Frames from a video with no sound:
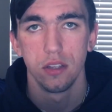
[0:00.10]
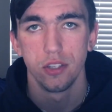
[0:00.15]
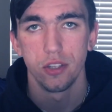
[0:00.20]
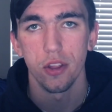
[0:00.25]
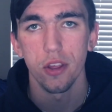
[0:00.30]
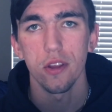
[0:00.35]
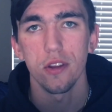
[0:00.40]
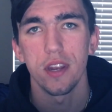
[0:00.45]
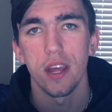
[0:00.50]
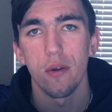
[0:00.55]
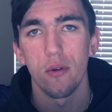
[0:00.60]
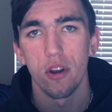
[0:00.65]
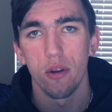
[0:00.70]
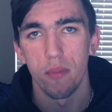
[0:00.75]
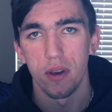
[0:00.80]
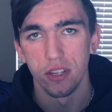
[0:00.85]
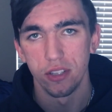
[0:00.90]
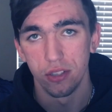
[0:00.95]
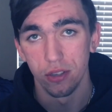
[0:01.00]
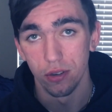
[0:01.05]
So the other day, one of
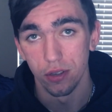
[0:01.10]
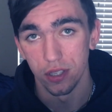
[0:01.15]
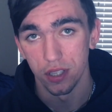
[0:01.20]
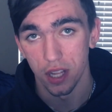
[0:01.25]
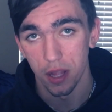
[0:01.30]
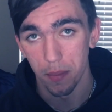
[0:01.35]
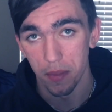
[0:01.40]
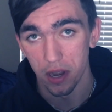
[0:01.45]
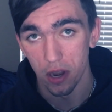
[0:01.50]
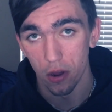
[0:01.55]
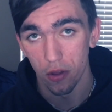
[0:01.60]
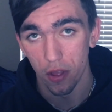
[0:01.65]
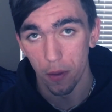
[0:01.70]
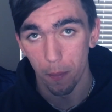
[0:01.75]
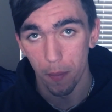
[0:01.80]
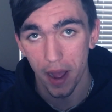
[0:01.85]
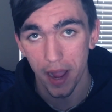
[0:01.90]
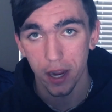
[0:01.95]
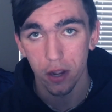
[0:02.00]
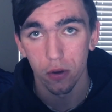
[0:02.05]
my students let me know that
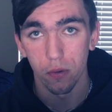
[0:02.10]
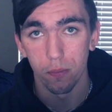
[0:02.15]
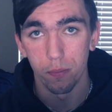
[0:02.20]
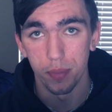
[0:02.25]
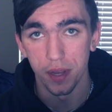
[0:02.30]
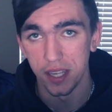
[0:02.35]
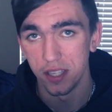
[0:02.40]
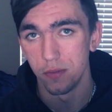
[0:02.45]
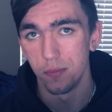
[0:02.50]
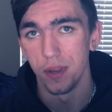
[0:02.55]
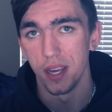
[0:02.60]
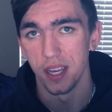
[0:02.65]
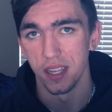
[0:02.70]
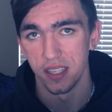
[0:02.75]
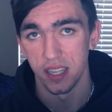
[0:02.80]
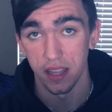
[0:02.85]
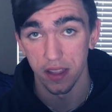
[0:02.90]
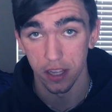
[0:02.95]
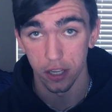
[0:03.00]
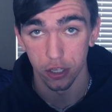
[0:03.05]
Michael Bisping
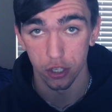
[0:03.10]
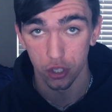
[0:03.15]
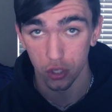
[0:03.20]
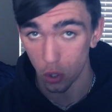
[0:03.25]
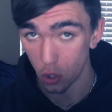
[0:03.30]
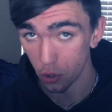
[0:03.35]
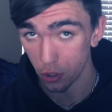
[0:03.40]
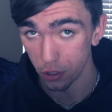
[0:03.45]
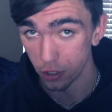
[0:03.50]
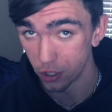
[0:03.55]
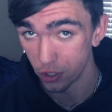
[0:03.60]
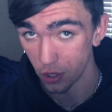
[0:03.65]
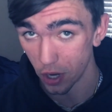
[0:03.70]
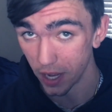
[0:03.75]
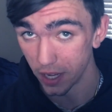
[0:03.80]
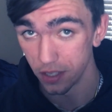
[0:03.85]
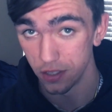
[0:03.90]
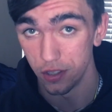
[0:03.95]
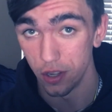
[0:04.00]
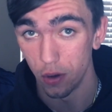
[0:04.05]
said that shoulder
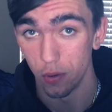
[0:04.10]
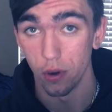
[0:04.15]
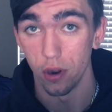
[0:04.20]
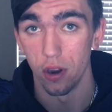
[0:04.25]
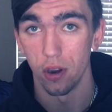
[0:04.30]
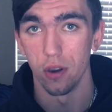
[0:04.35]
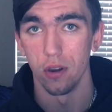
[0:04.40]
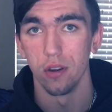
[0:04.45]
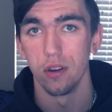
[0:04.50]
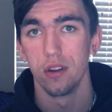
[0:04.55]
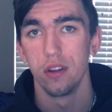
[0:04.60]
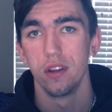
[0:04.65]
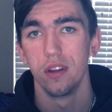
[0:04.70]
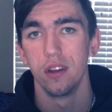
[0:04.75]
strikes don't hurt.